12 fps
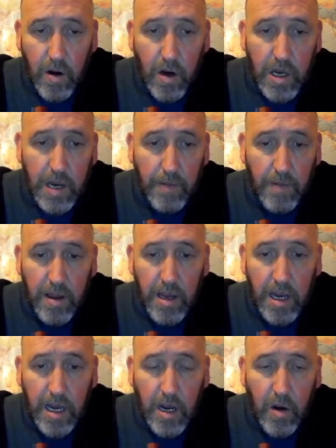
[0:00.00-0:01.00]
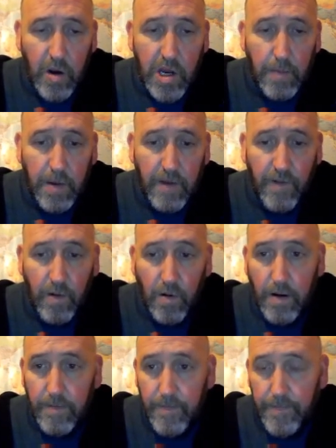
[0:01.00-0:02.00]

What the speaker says: goes up to 3, goes up to 4.